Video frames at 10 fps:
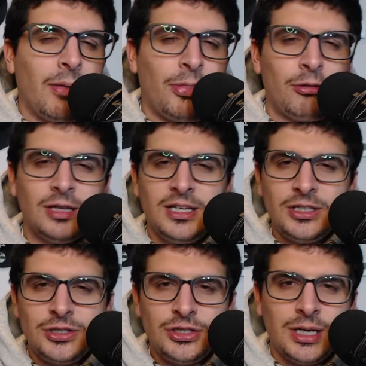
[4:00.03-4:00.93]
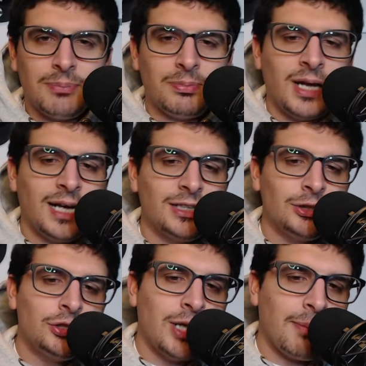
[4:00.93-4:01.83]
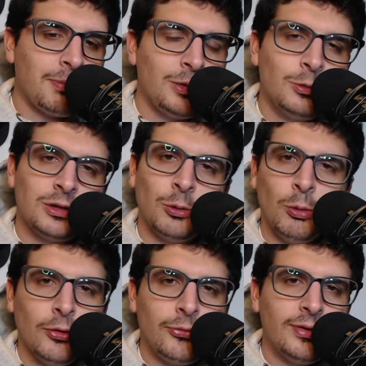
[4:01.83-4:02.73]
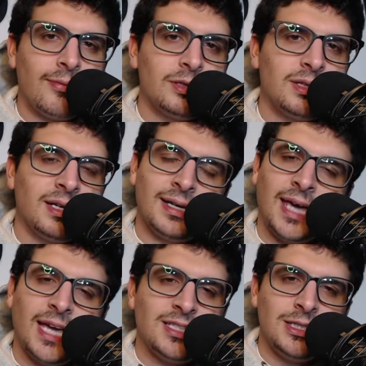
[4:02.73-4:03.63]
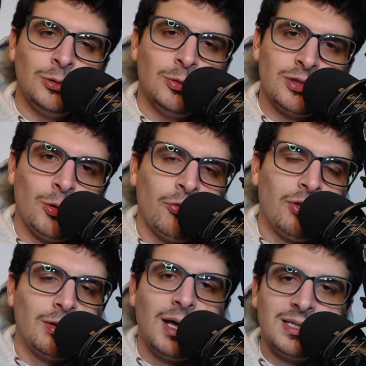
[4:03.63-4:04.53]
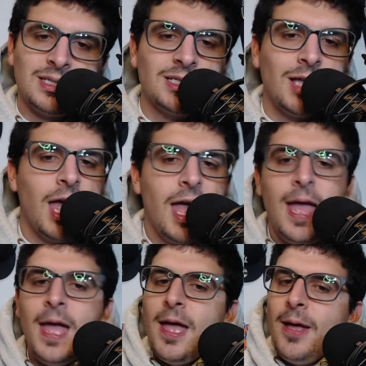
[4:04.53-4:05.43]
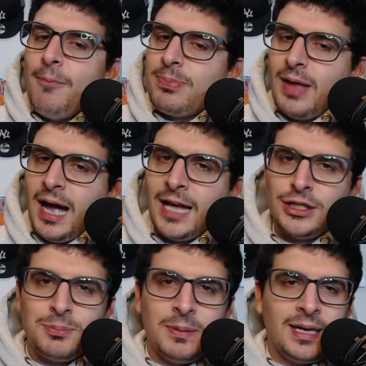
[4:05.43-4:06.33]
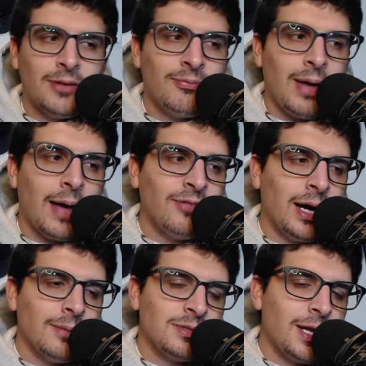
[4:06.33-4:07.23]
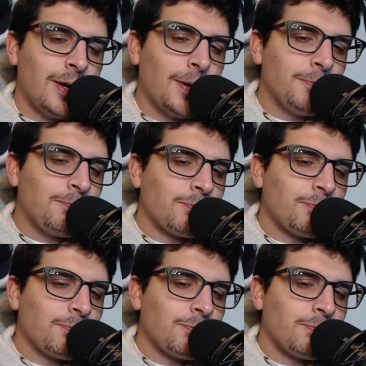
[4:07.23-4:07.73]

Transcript: about their relationship, not in good jeopardy with the wolf and everything, and Casey doing his whole thing last season. I just been getting bad vibes there.